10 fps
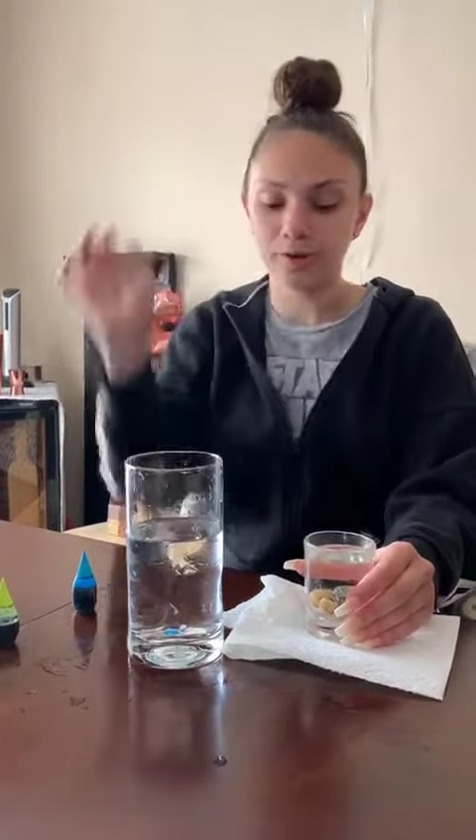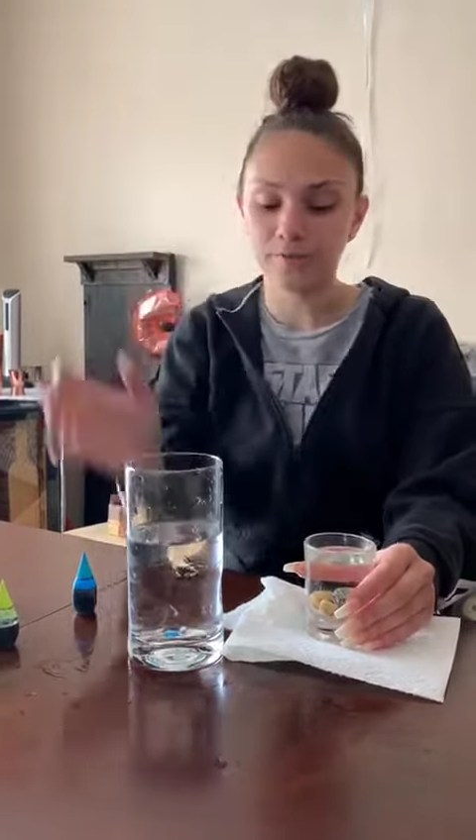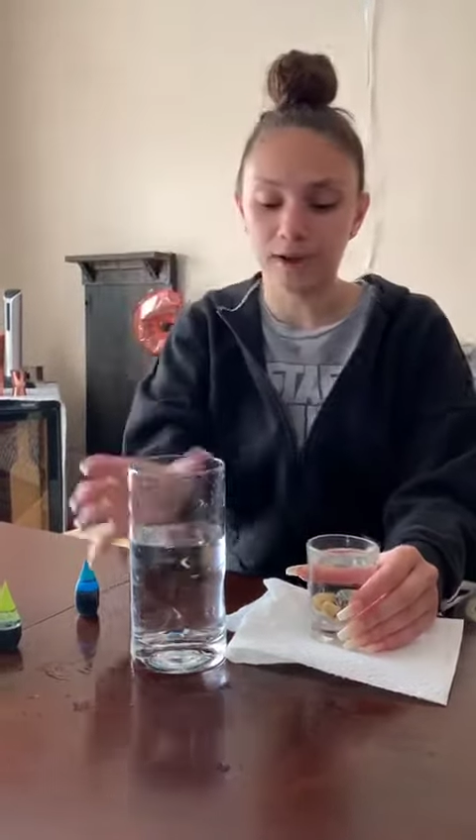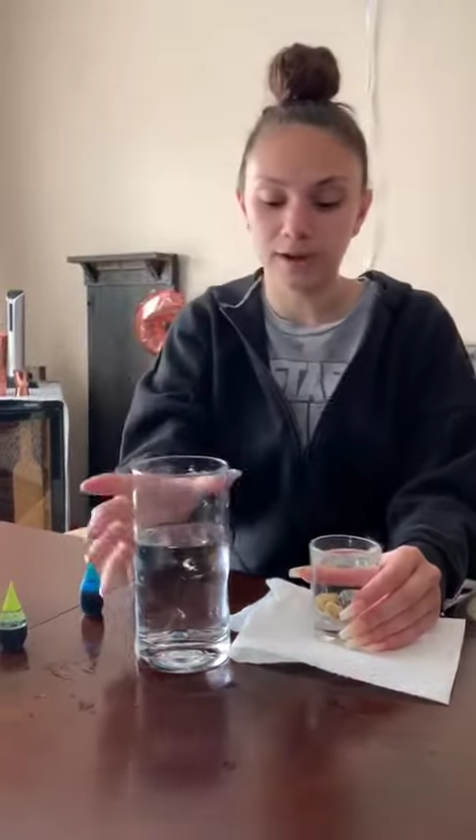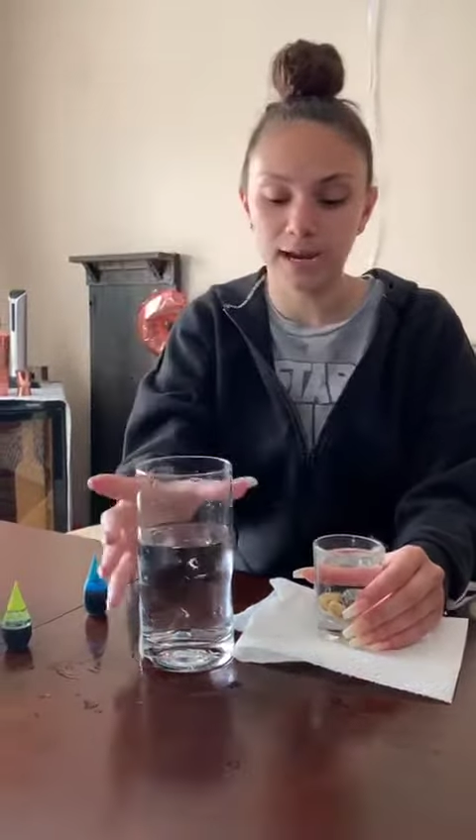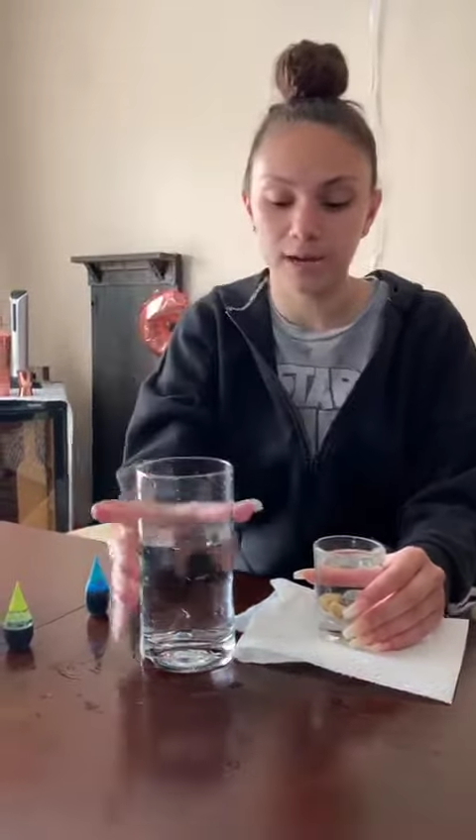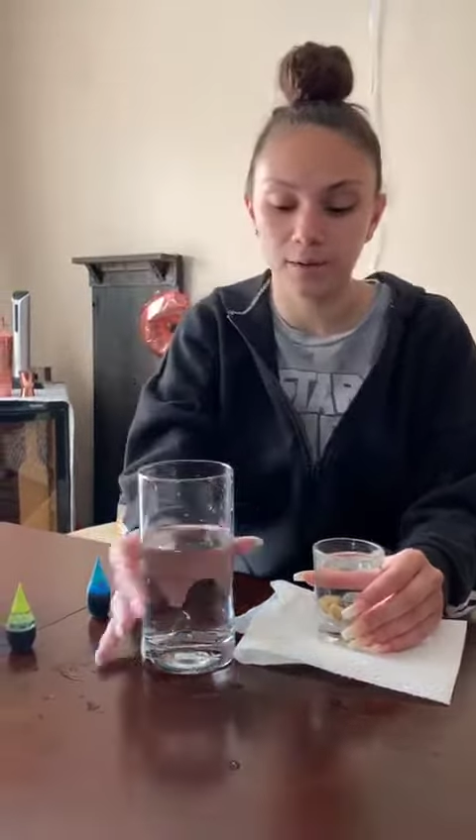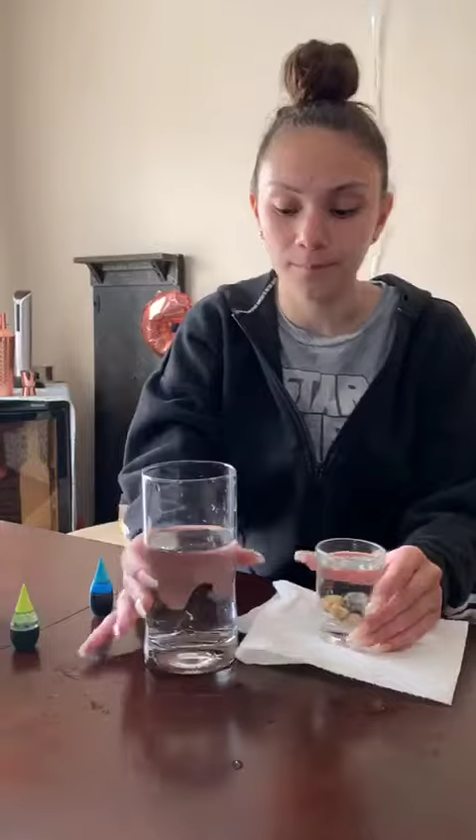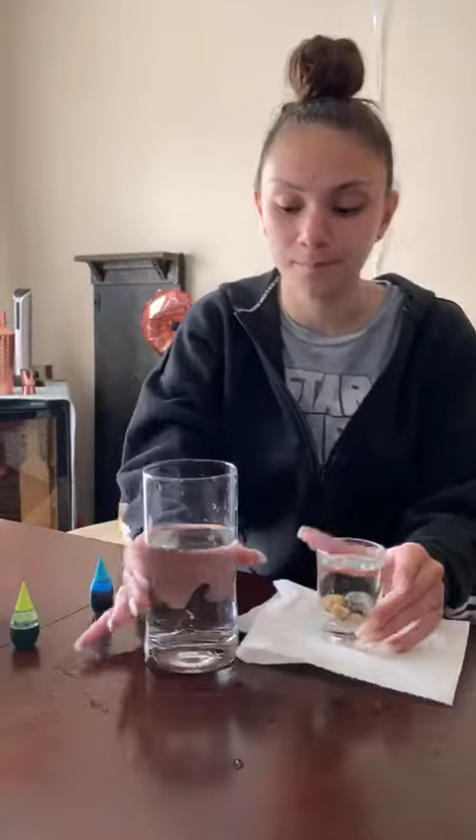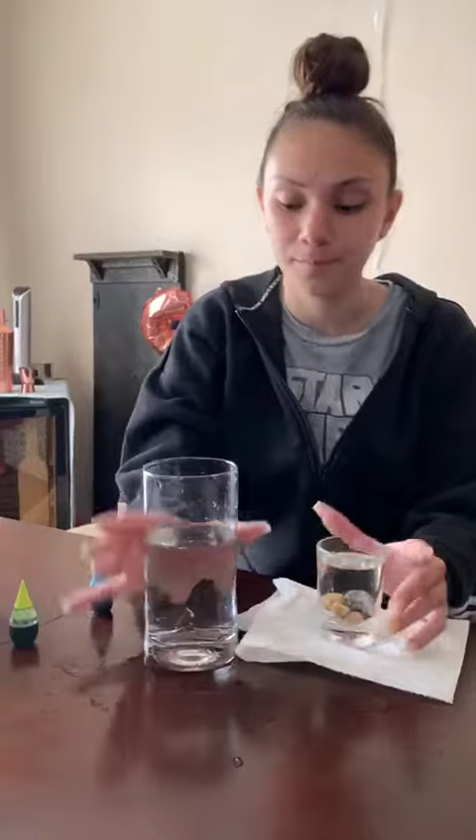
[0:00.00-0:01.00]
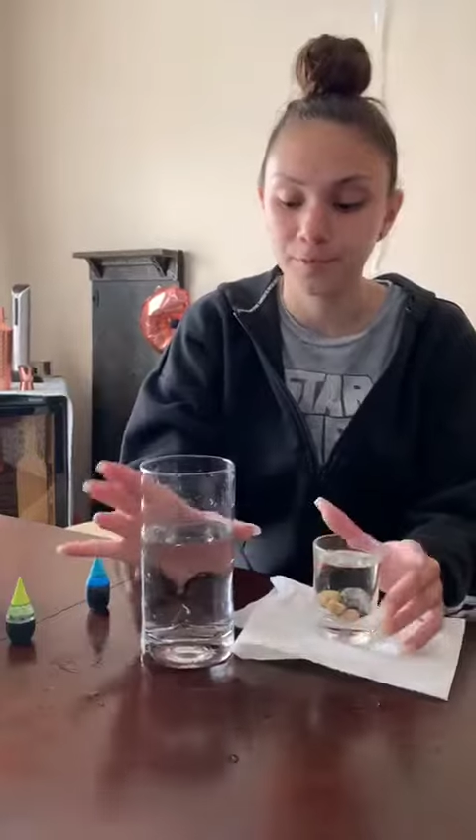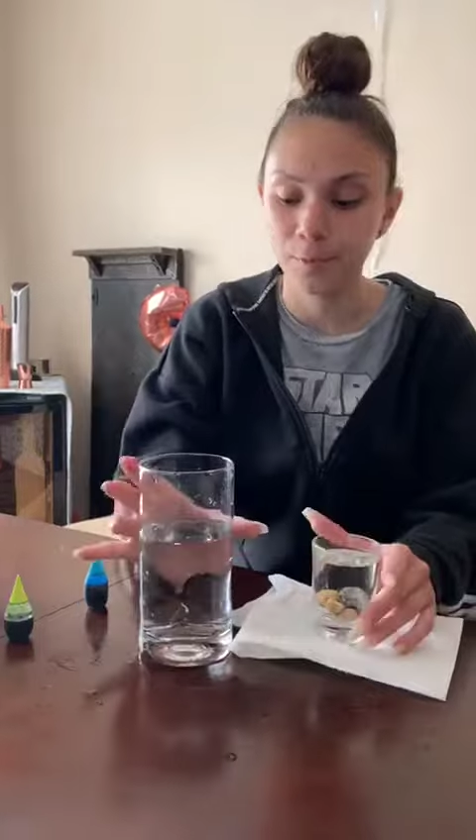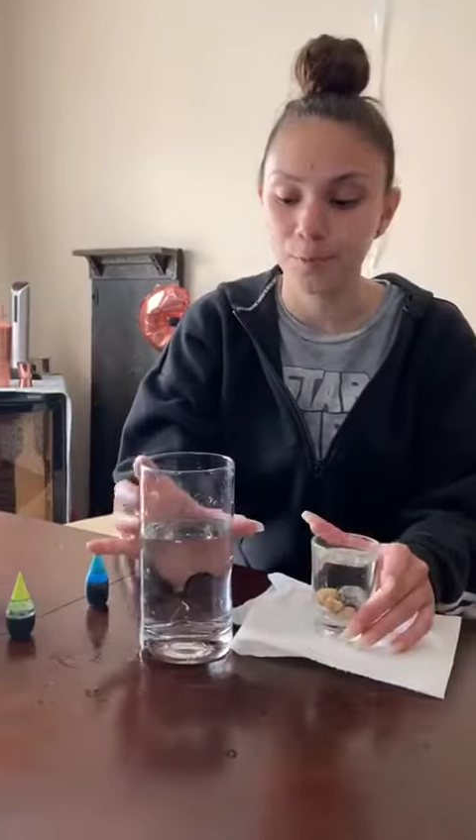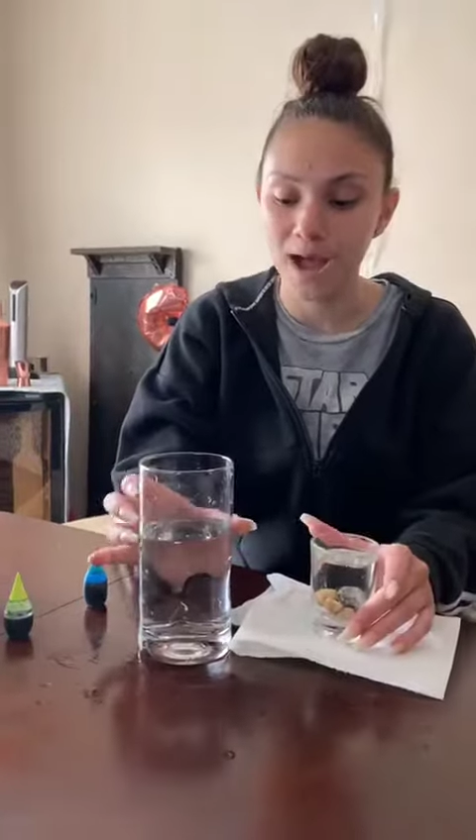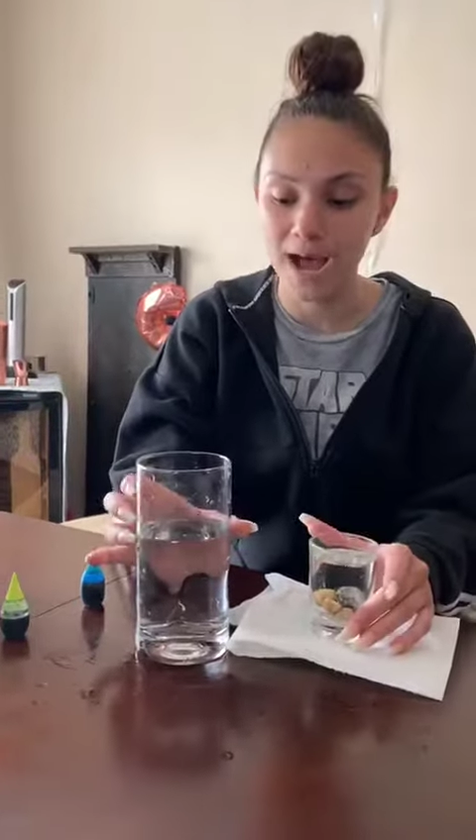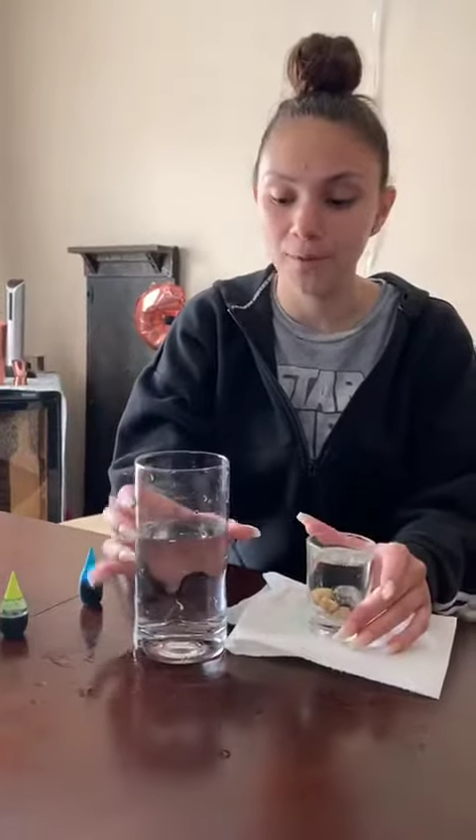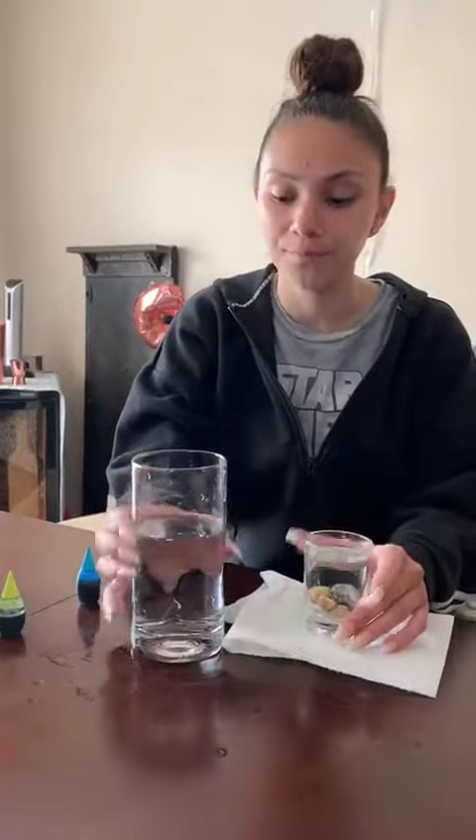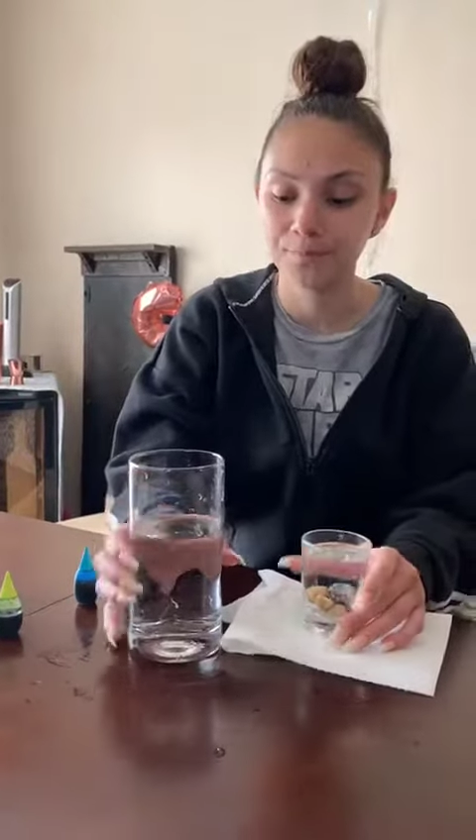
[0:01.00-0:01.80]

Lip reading: volcano? Well,